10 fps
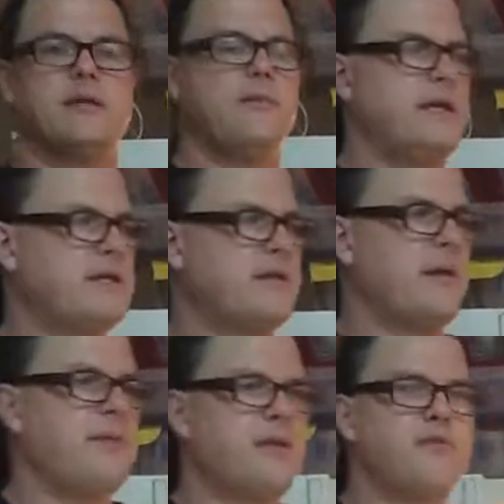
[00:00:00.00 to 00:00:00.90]
I mean,
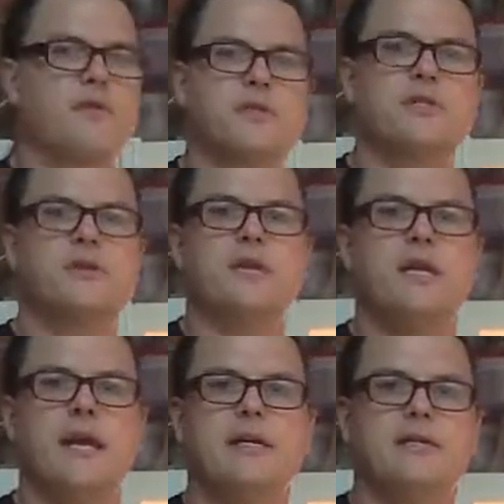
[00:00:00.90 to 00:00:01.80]
I'm in the first 30
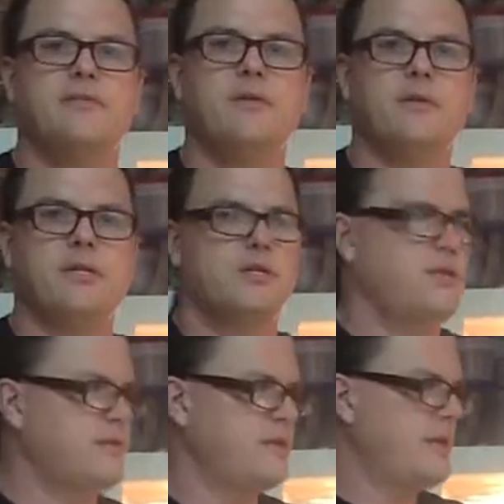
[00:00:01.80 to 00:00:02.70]
days of doing this
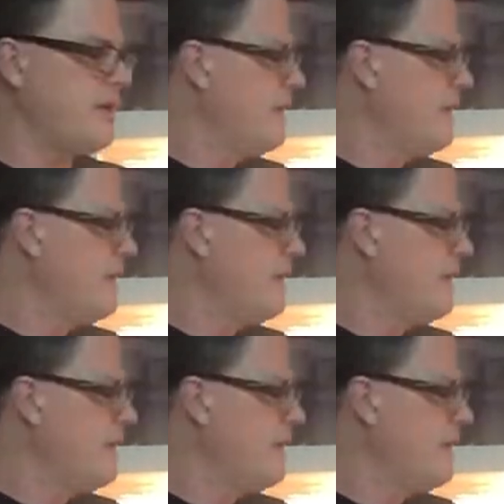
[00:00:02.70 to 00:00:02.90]
juicing.